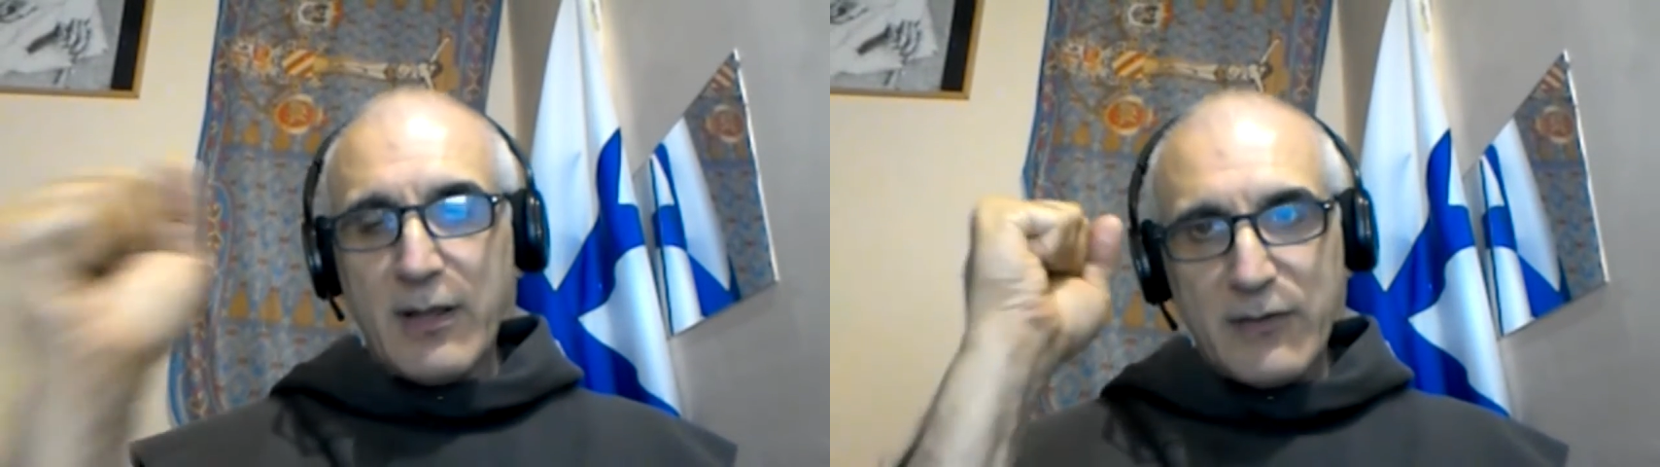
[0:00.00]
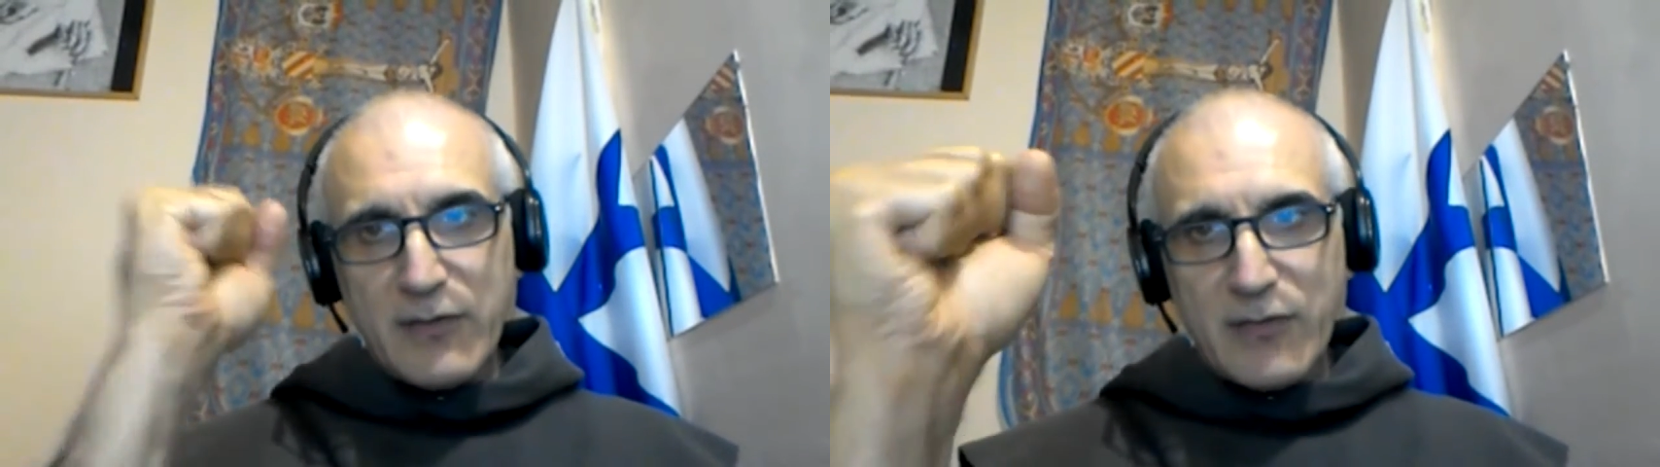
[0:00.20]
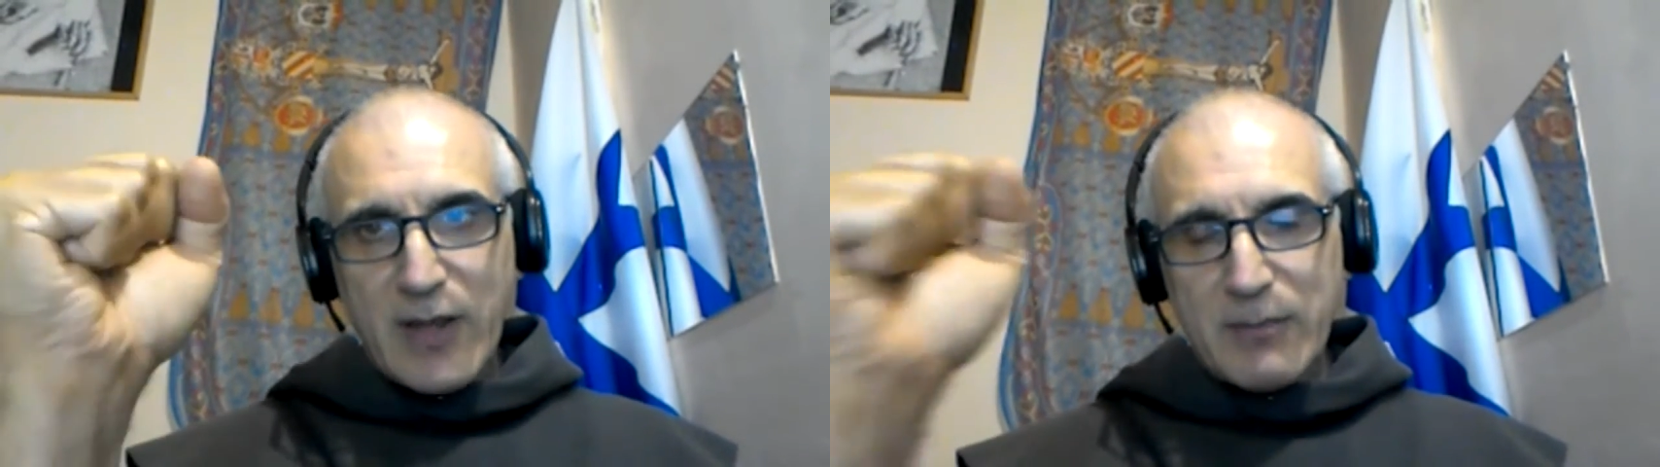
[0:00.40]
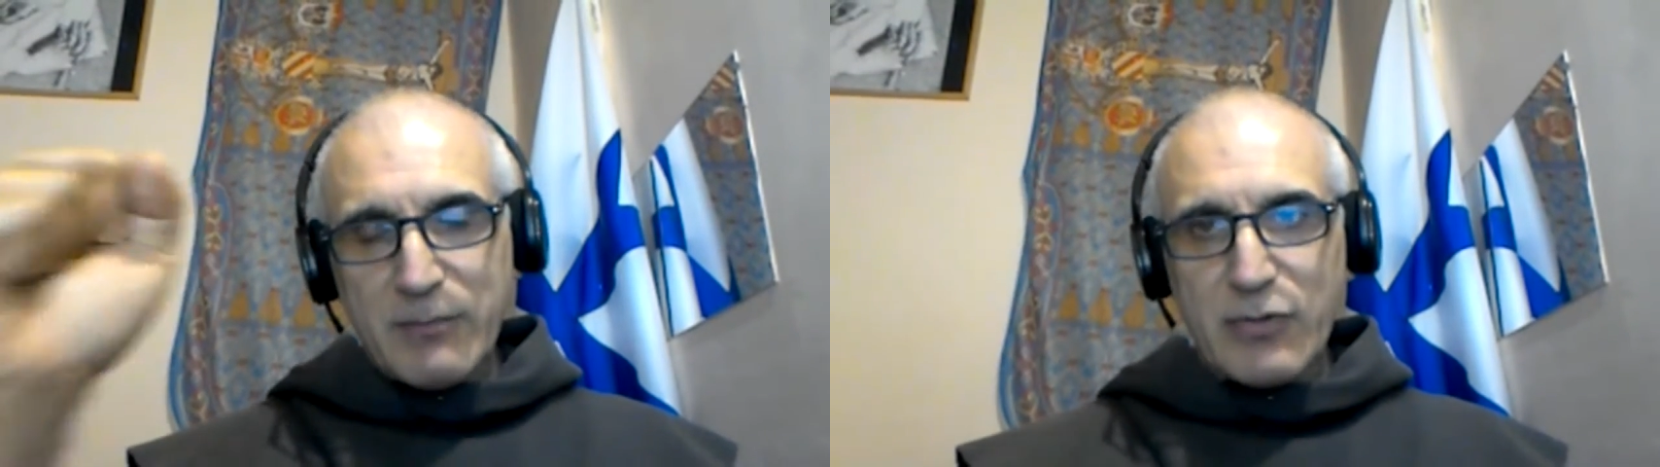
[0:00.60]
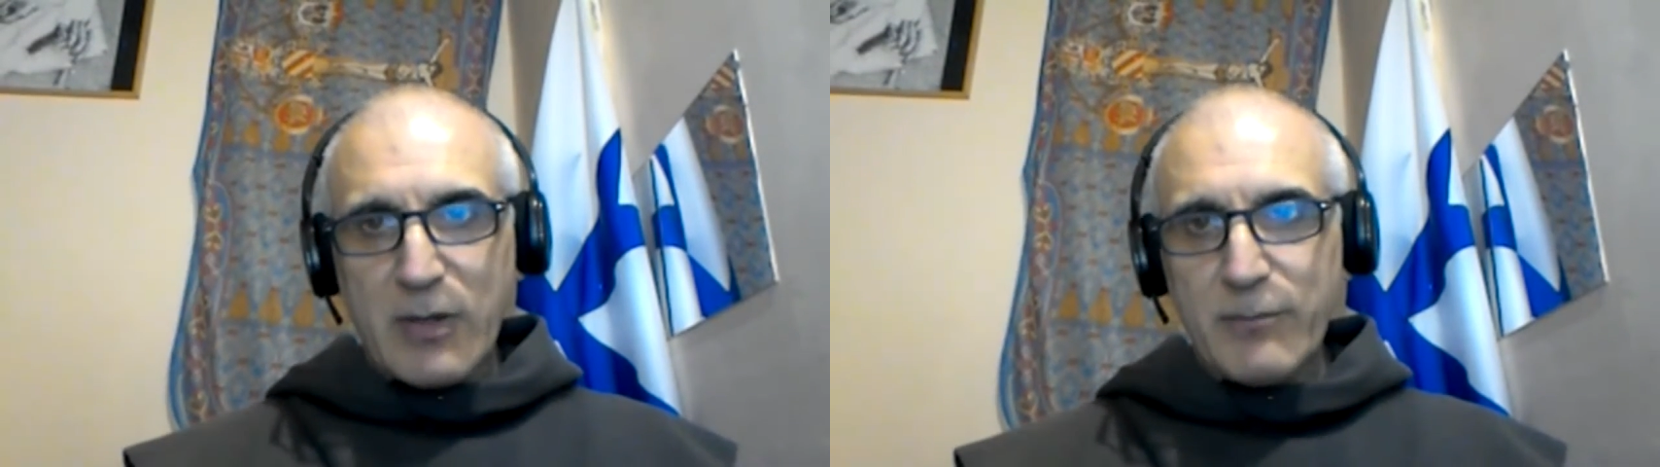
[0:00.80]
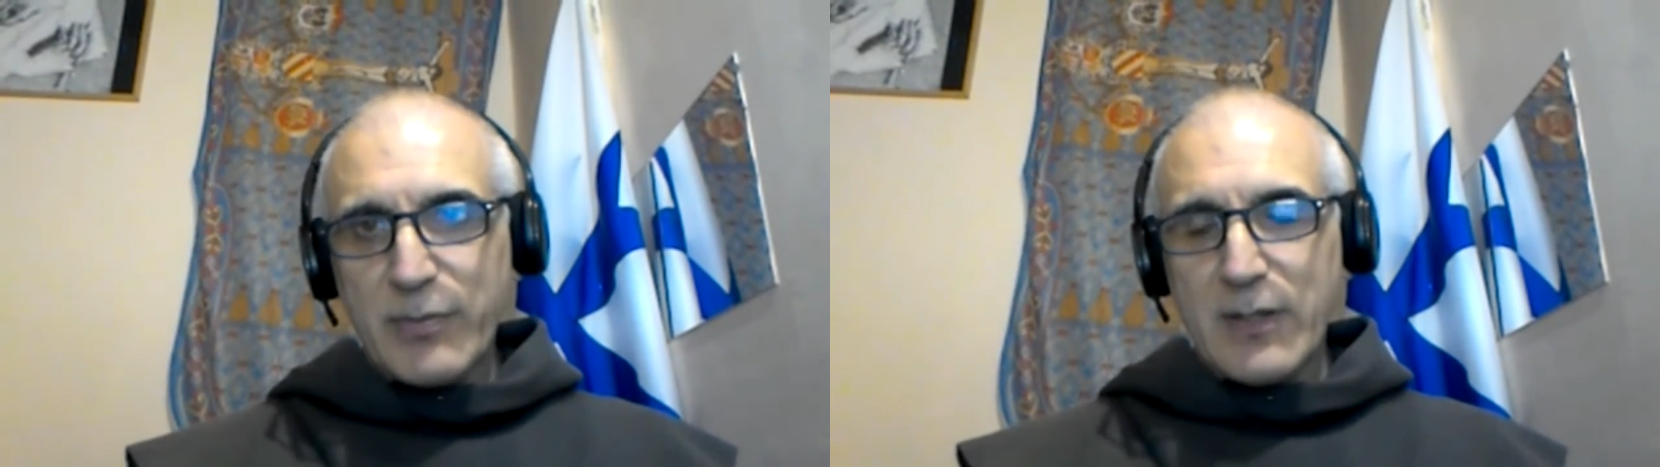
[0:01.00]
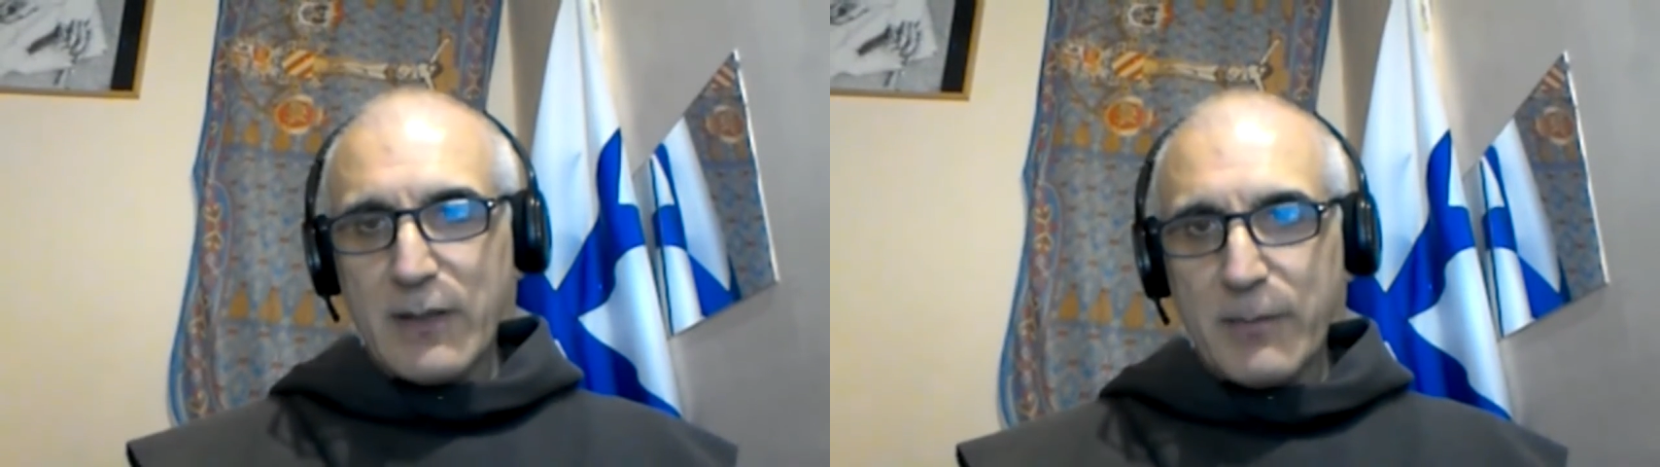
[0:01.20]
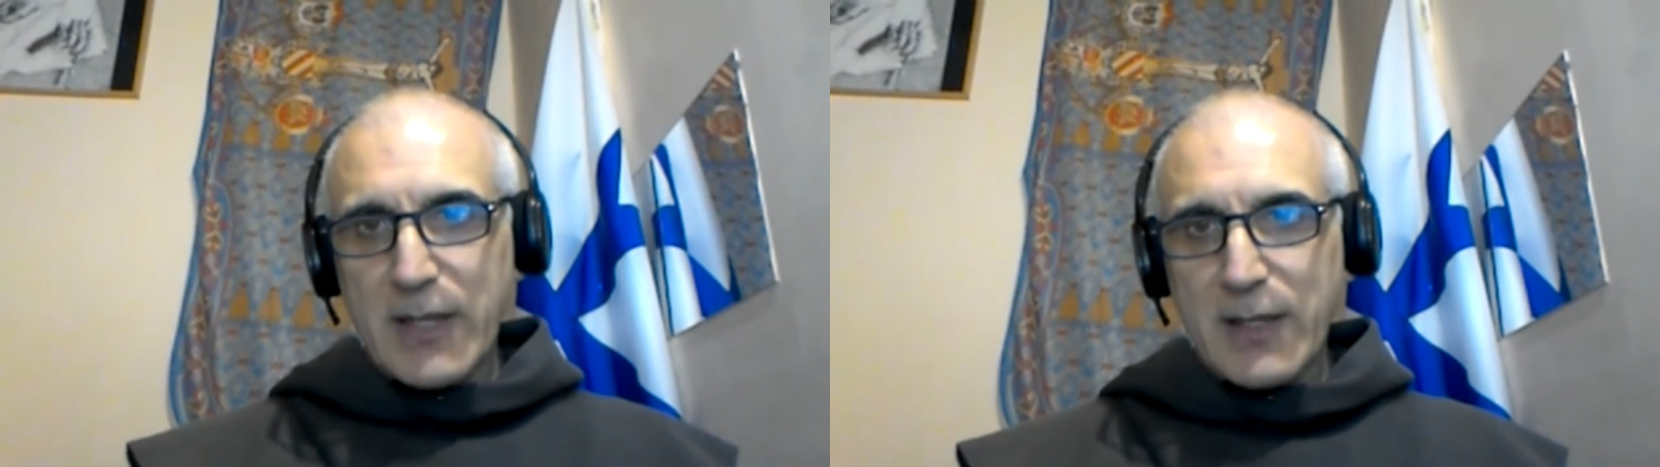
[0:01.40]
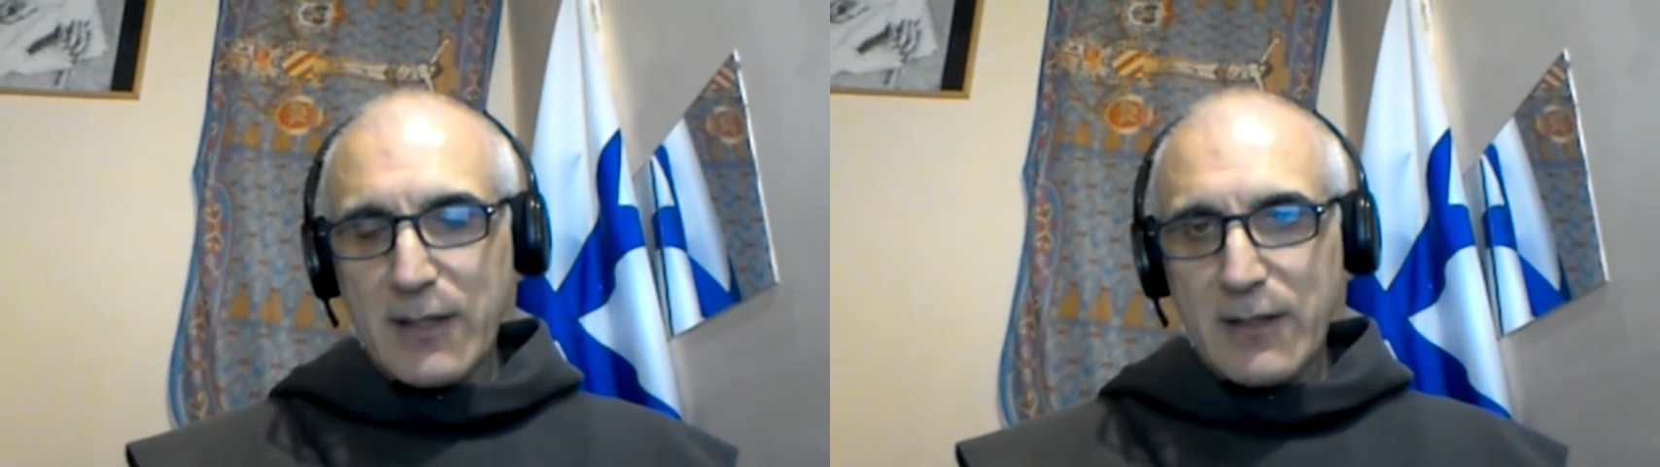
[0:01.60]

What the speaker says: stabbed Trump in the back.